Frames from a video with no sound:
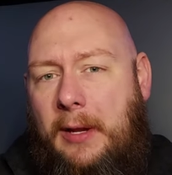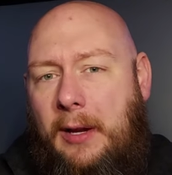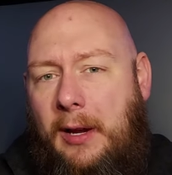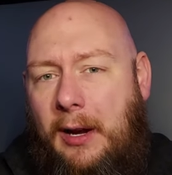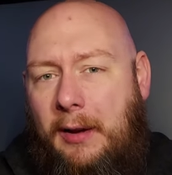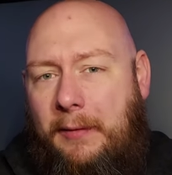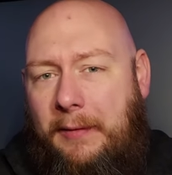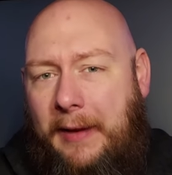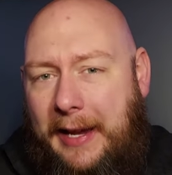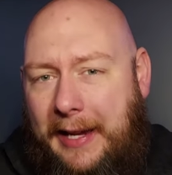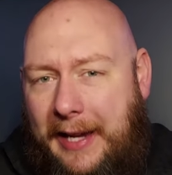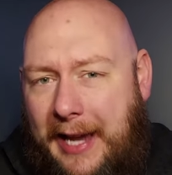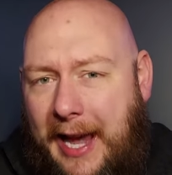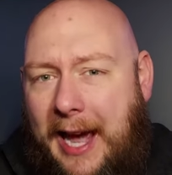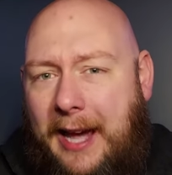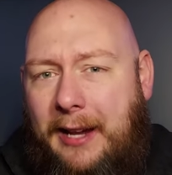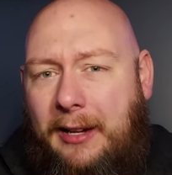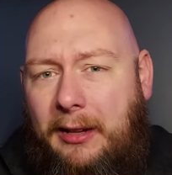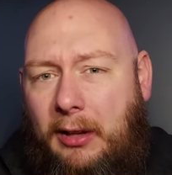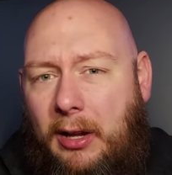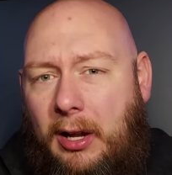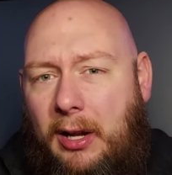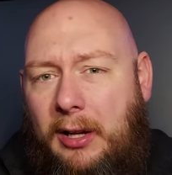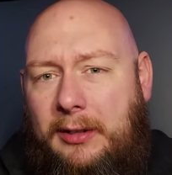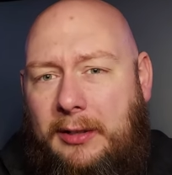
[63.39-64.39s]
of a
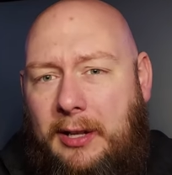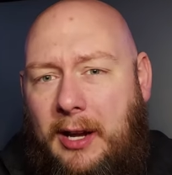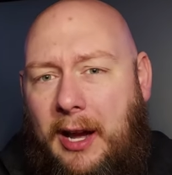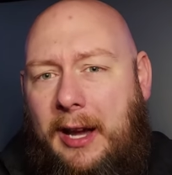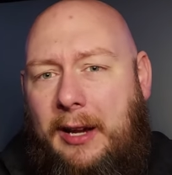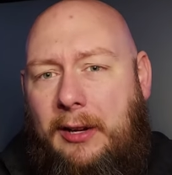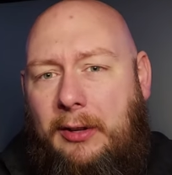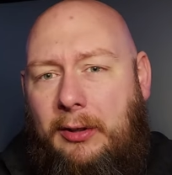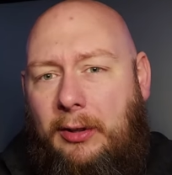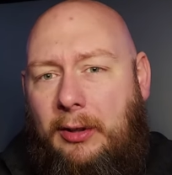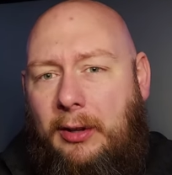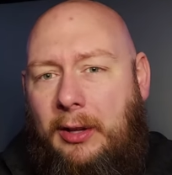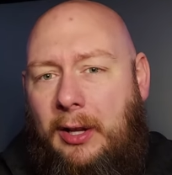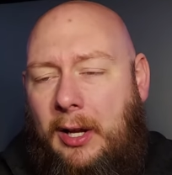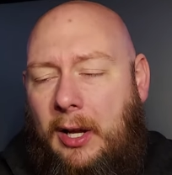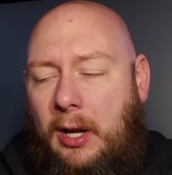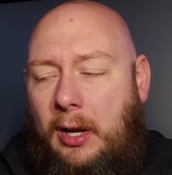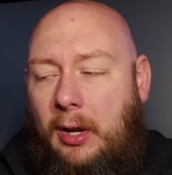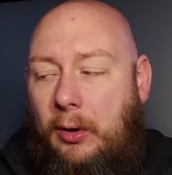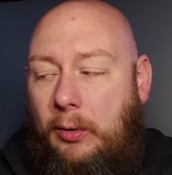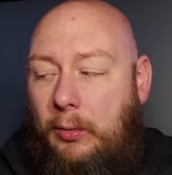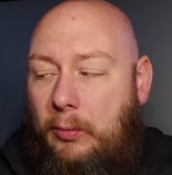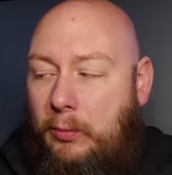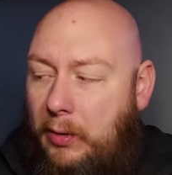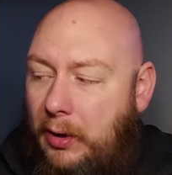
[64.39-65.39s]
catalog title
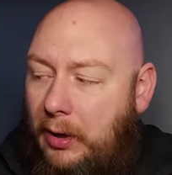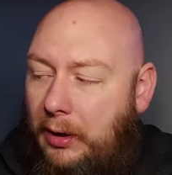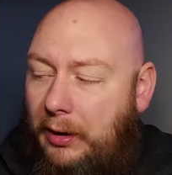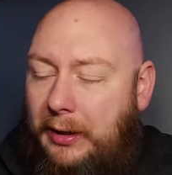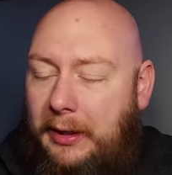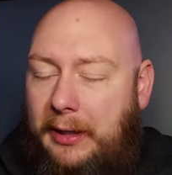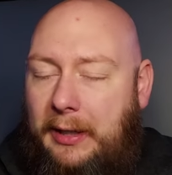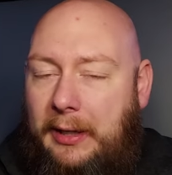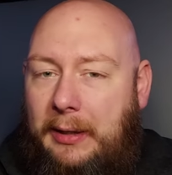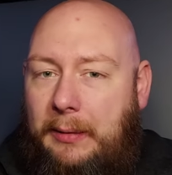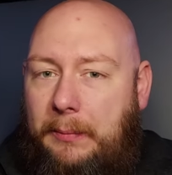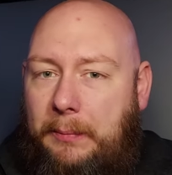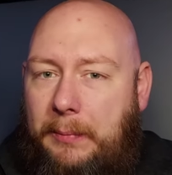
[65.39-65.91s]
really